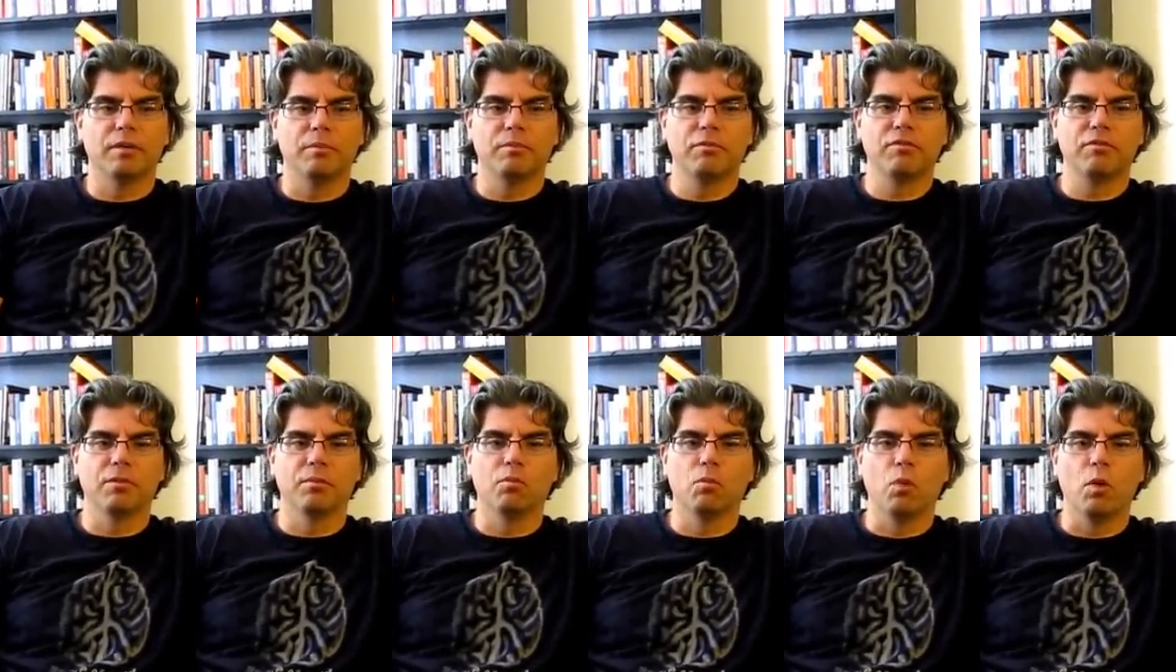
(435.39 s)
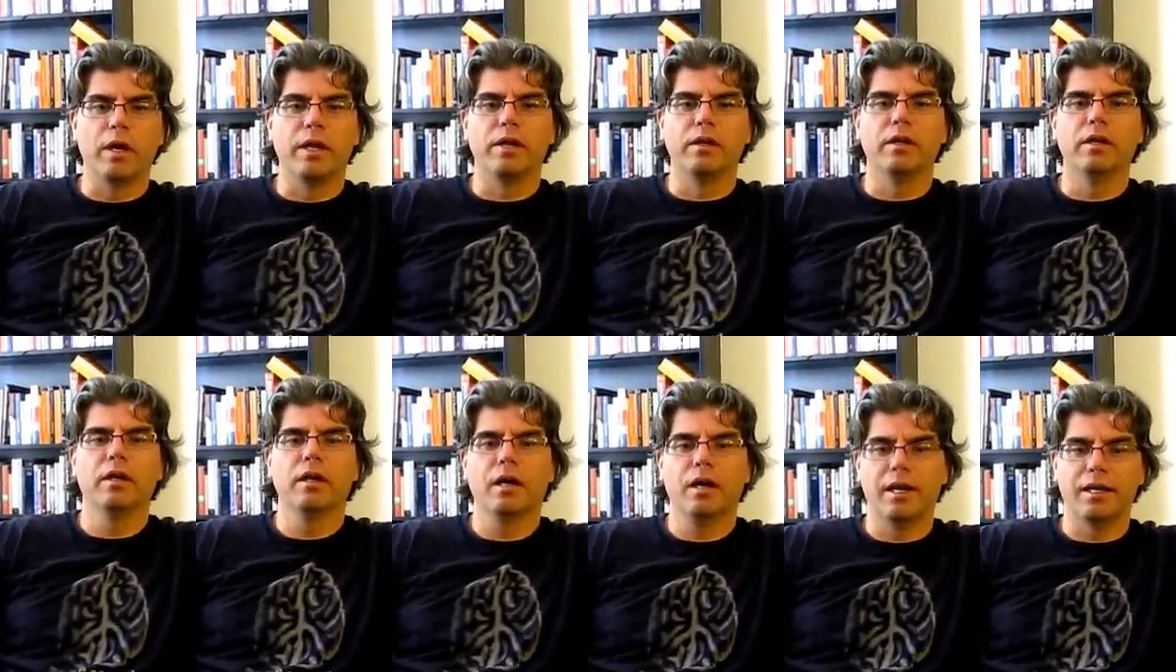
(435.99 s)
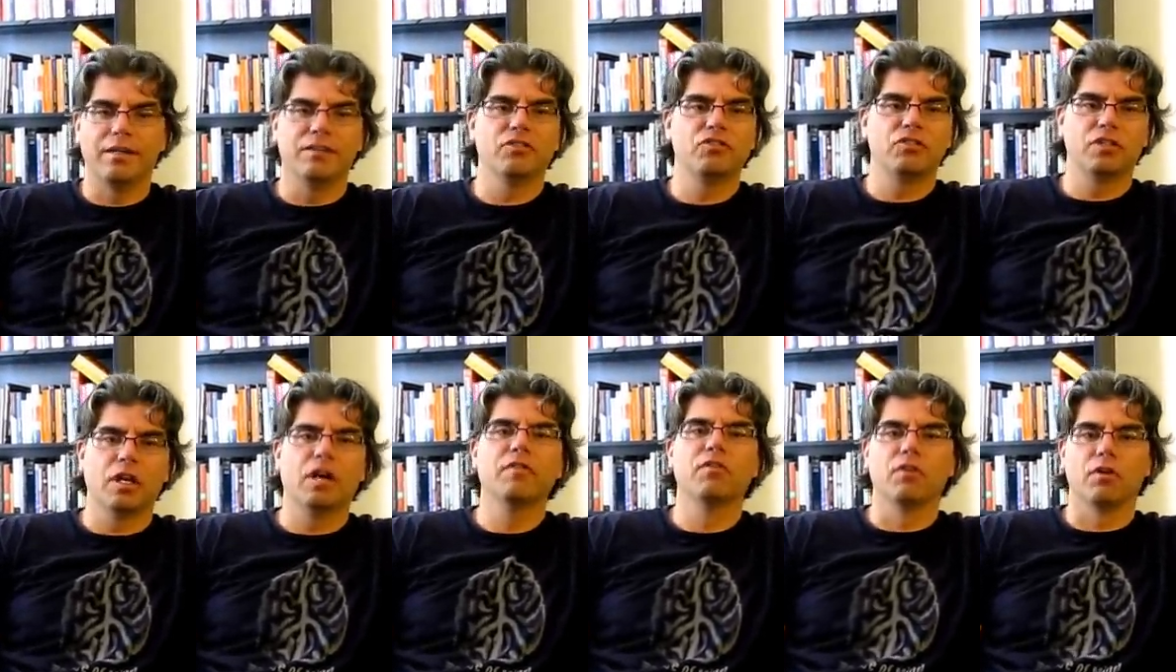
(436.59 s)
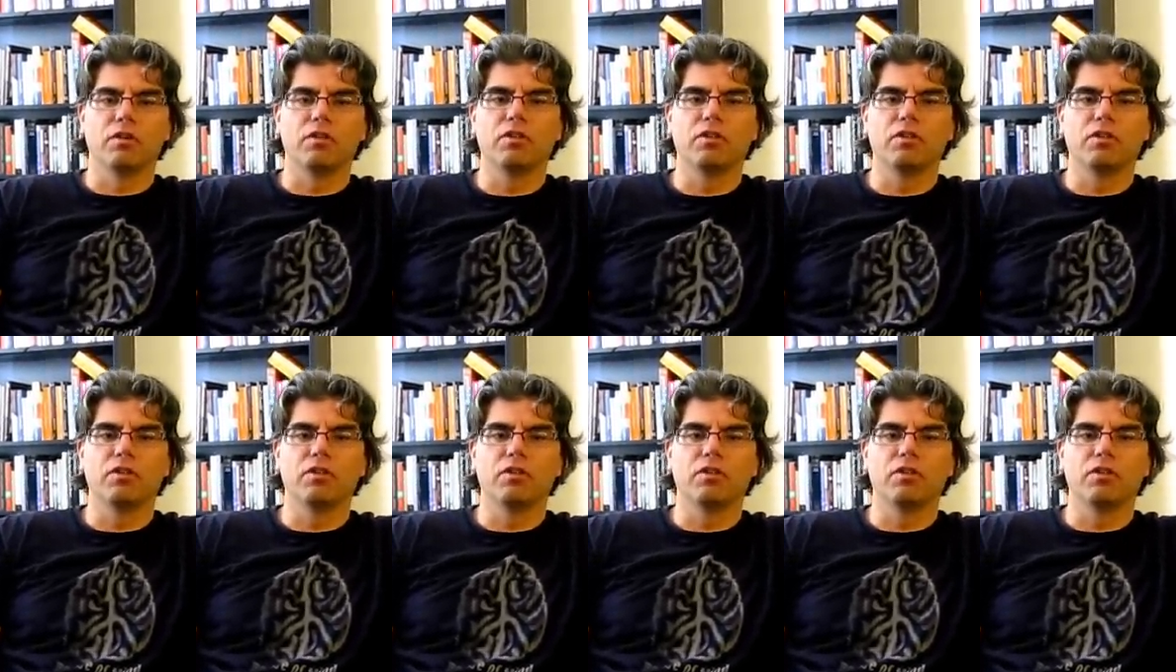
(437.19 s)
from when I discovered